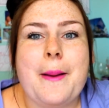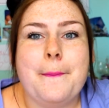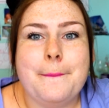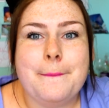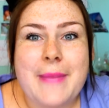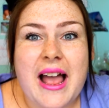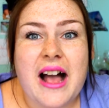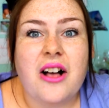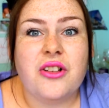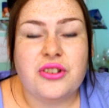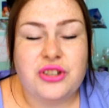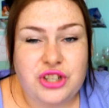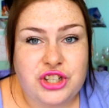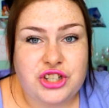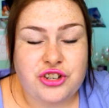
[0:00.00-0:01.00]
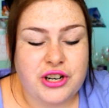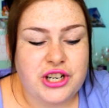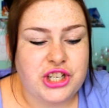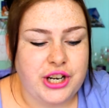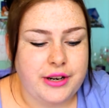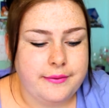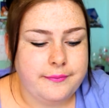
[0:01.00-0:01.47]

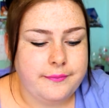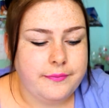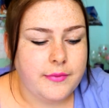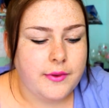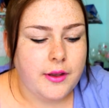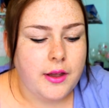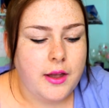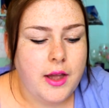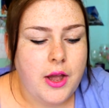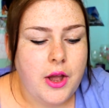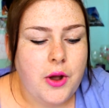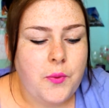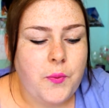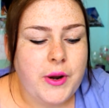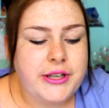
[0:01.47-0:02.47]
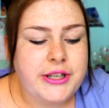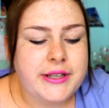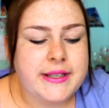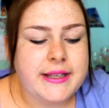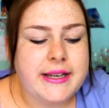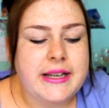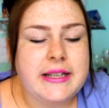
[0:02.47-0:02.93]
malnutrition, which
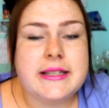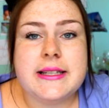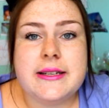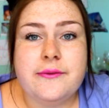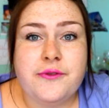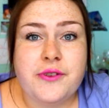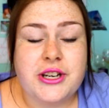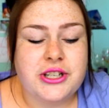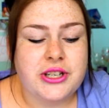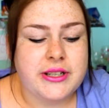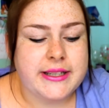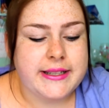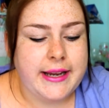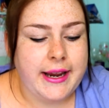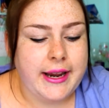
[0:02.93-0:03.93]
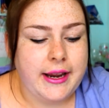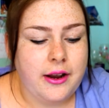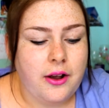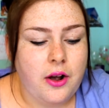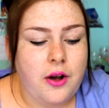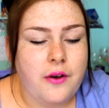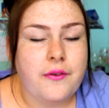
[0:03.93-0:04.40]
is an insufficiency
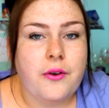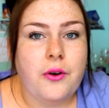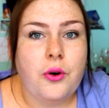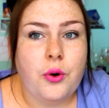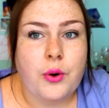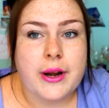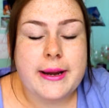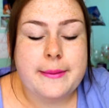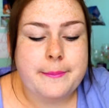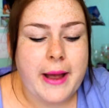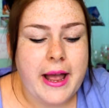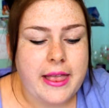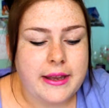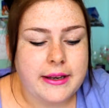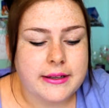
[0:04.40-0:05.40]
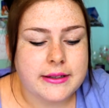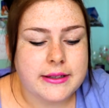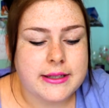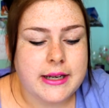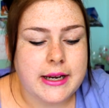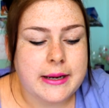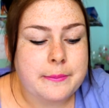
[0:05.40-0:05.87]
or
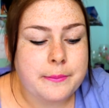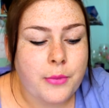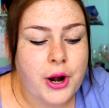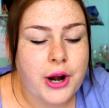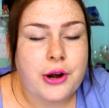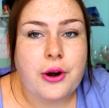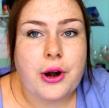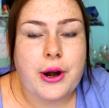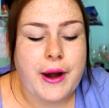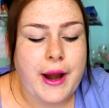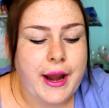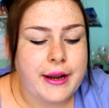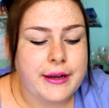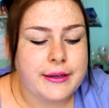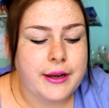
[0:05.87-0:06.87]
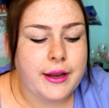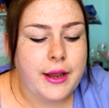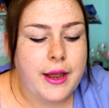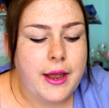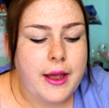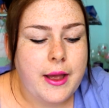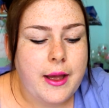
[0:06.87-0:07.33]
imbalance in micro and
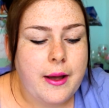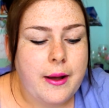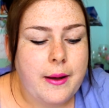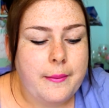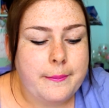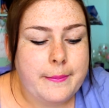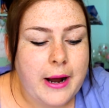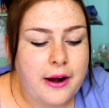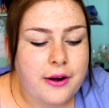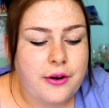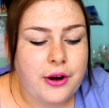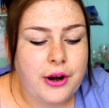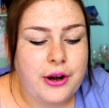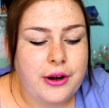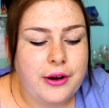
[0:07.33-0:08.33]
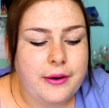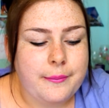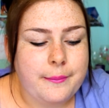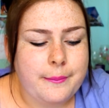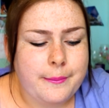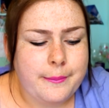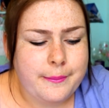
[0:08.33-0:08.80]

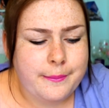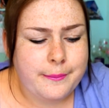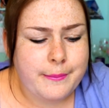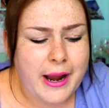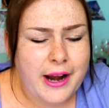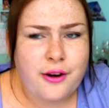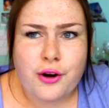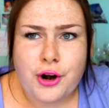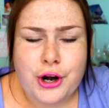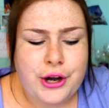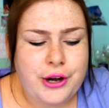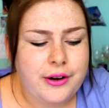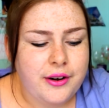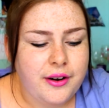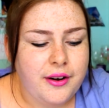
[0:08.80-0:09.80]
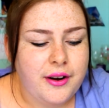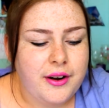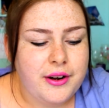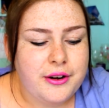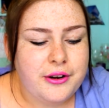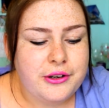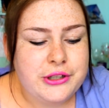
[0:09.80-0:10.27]

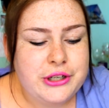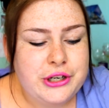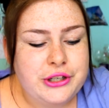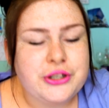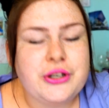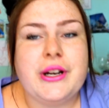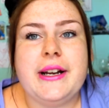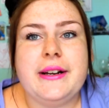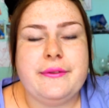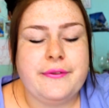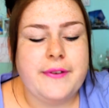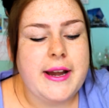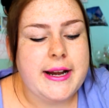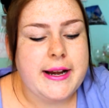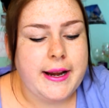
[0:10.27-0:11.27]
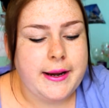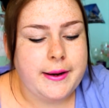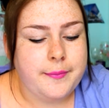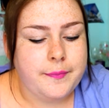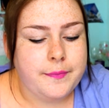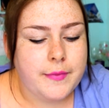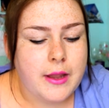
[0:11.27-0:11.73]
macronutrient feeding.
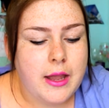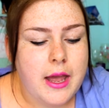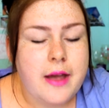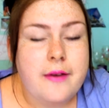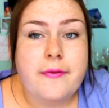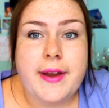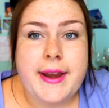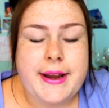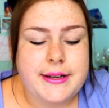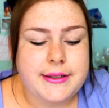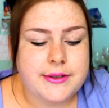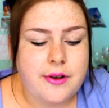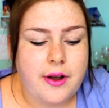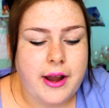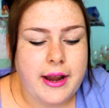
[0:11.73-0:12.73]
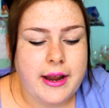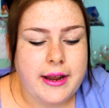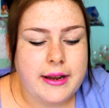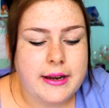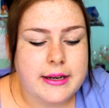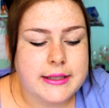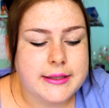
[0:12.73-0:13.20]
The vegan
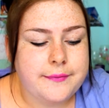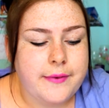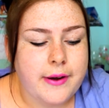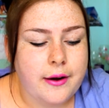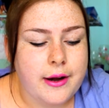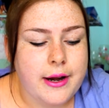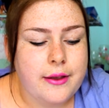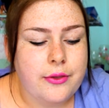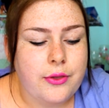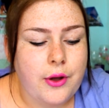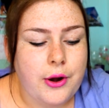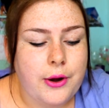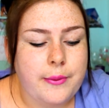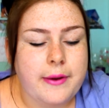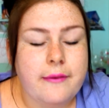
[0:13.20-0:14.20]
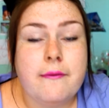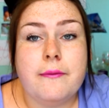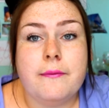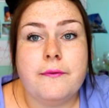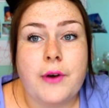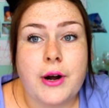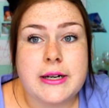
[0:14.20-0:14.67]
diet is very low
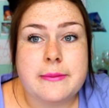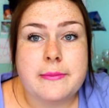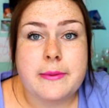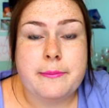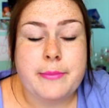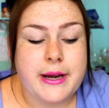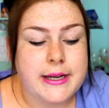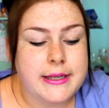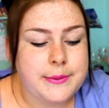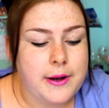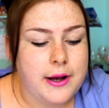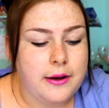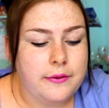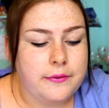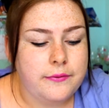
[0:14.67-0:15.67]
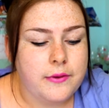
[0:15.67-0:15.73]
in vitamin B12,